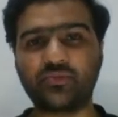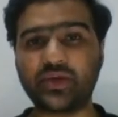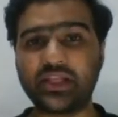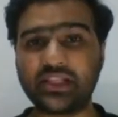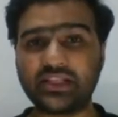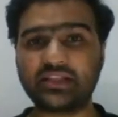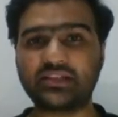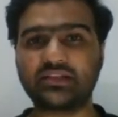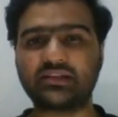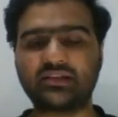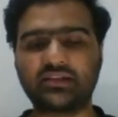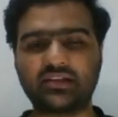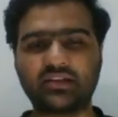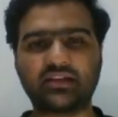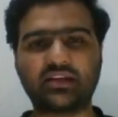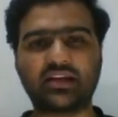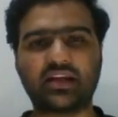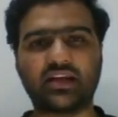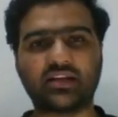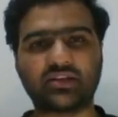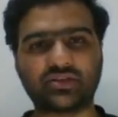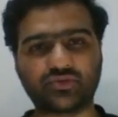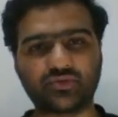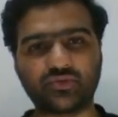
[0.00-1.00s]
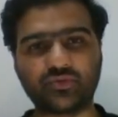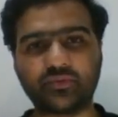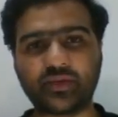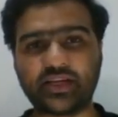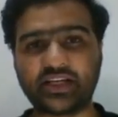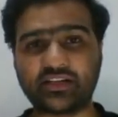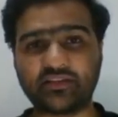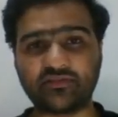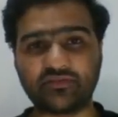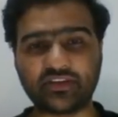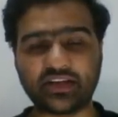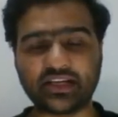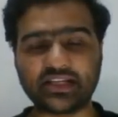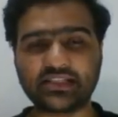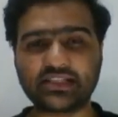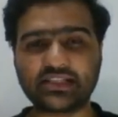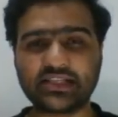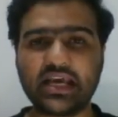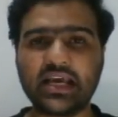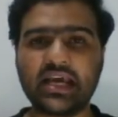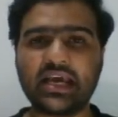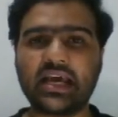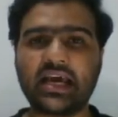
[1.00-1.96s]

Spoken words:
with the Classroom interface,